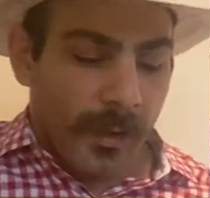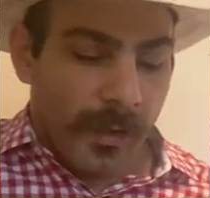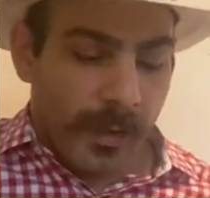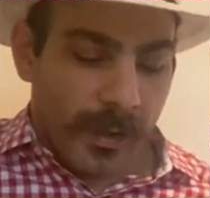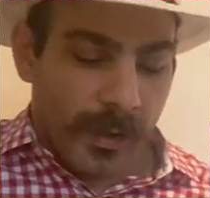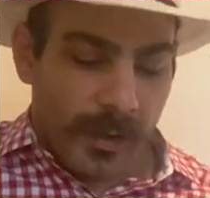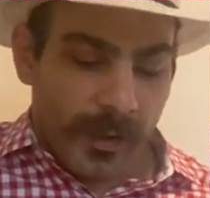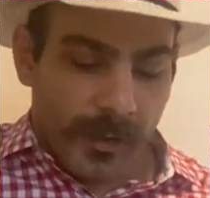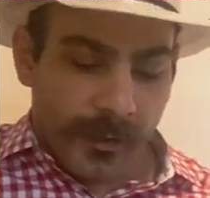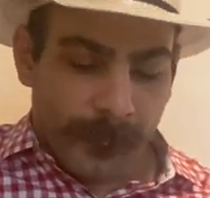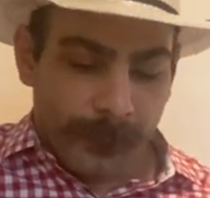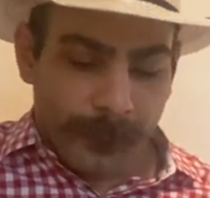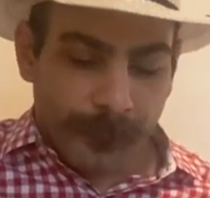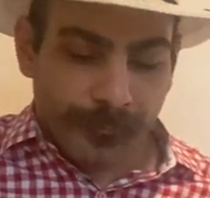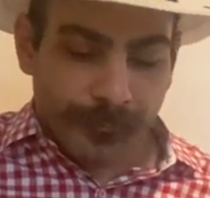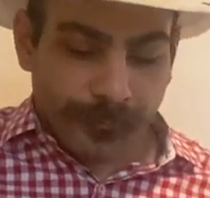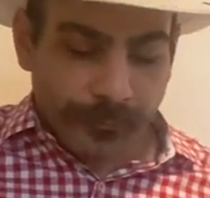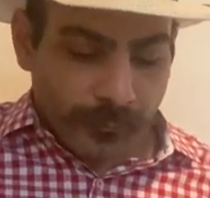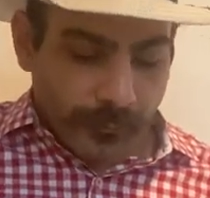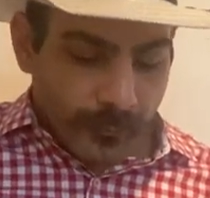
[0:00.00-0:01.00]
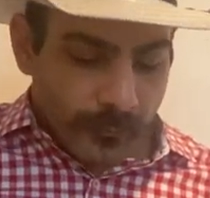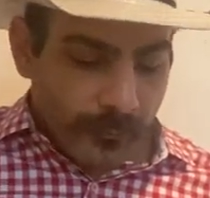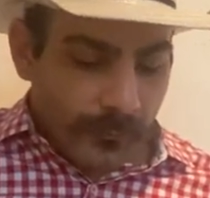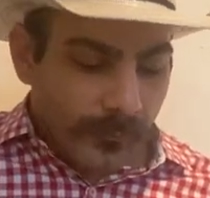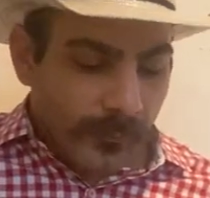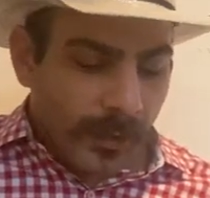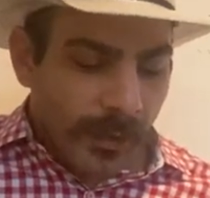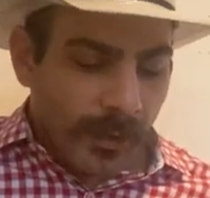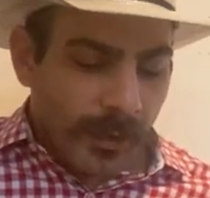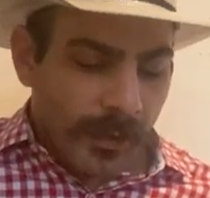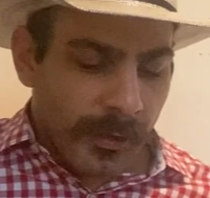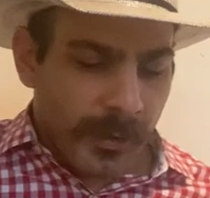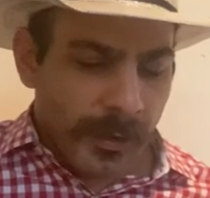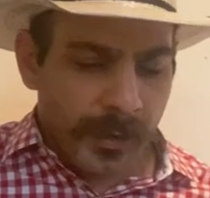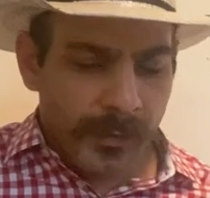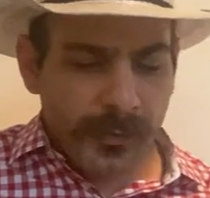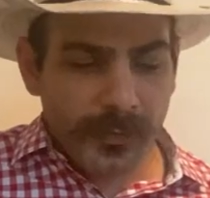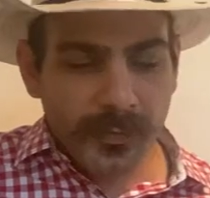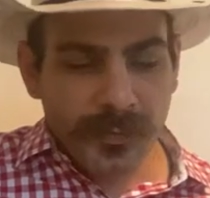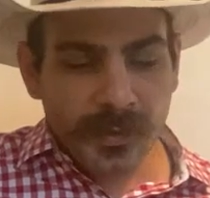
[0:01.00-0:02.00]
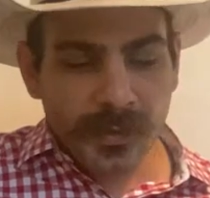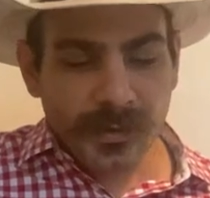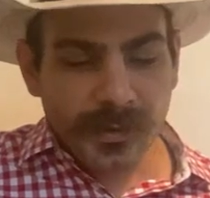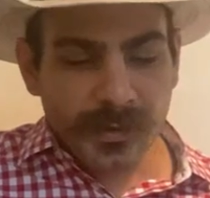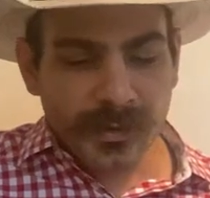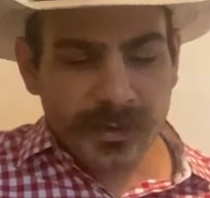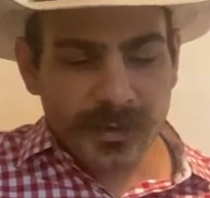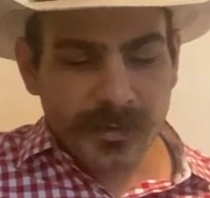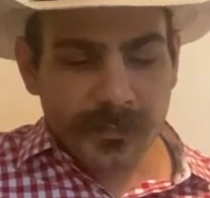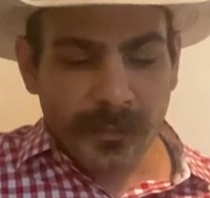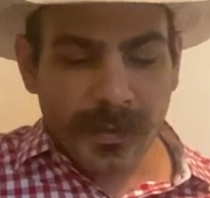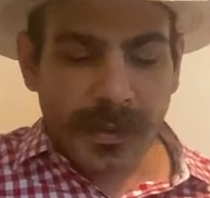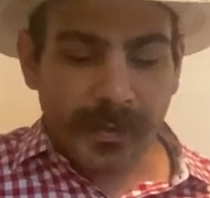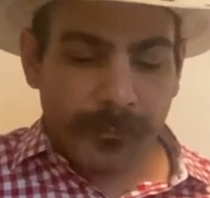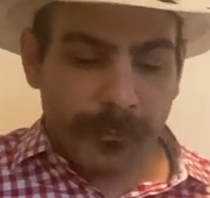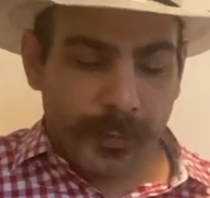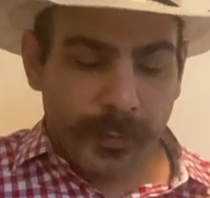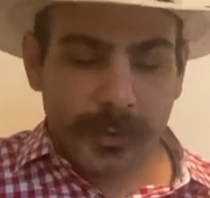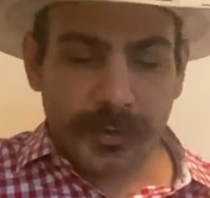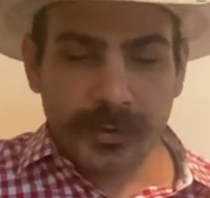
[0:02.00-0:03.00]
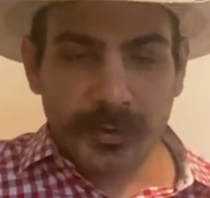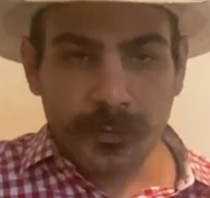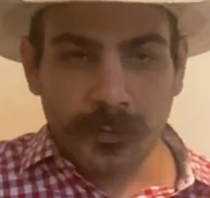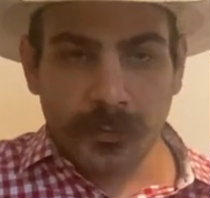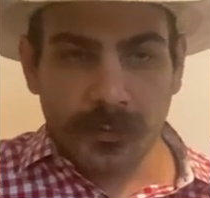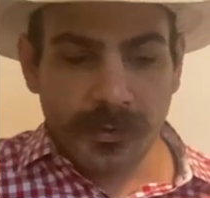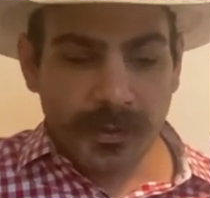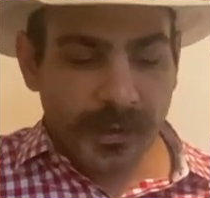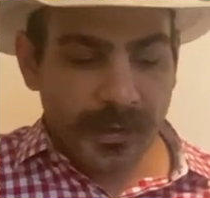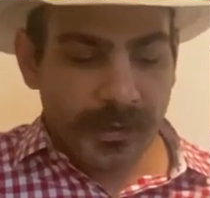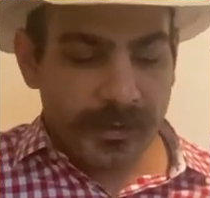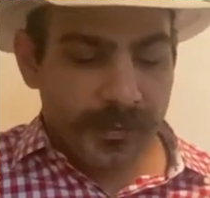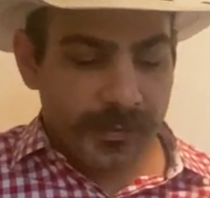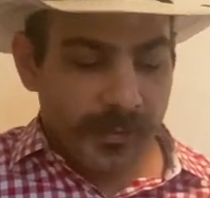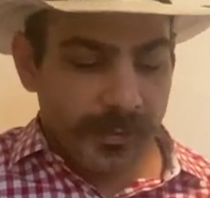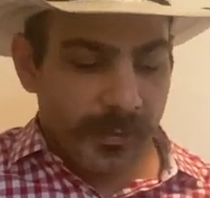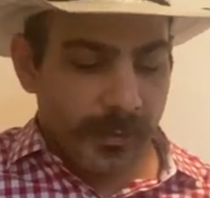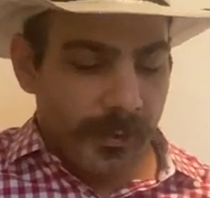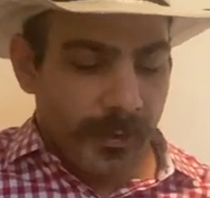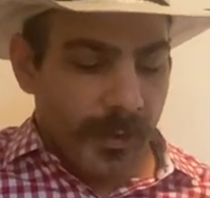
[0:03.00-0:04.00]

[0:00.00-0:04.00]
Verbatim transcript: Um, another thing, this is my personal taste.